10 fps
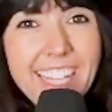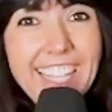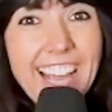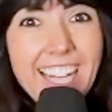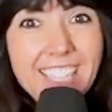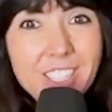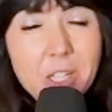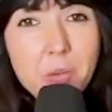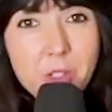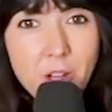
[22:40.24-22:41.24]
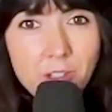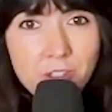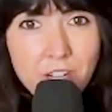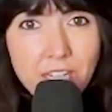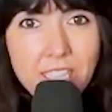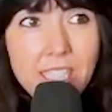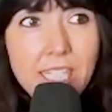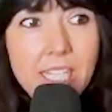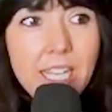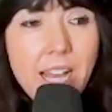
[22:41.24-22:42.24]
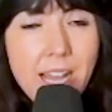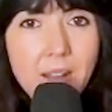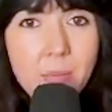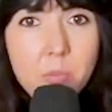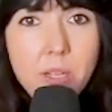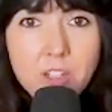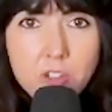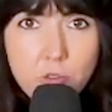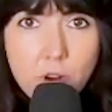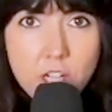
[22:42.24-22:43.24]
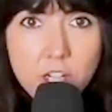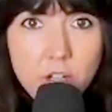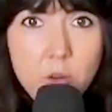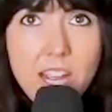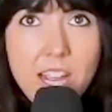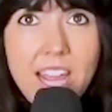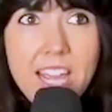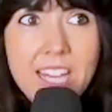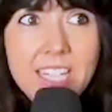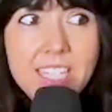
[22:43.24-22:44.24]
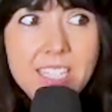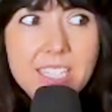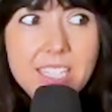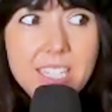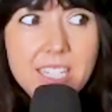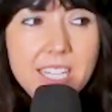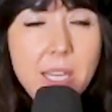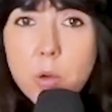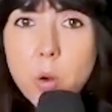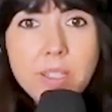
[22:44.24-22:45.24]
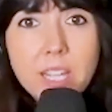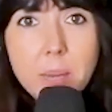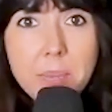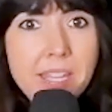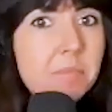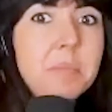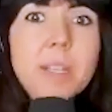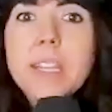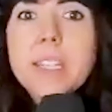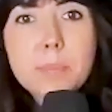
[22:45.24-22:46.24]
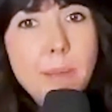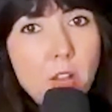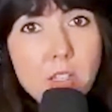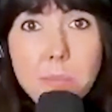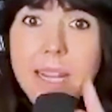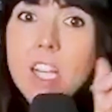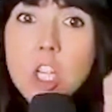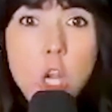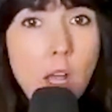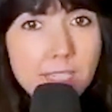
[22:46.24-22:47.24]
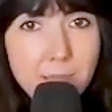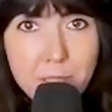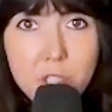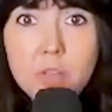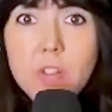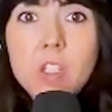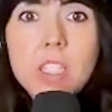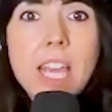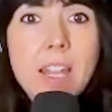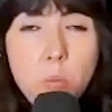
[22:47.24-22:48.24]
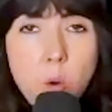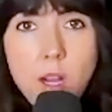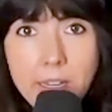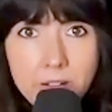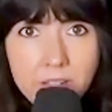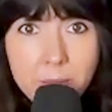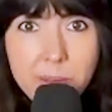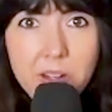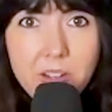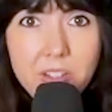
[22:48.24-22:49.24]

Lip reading: Yeah, she owned Ultra in Toronto, and he would always come in, spend all his money, not tip the servers, and walk out on the bill.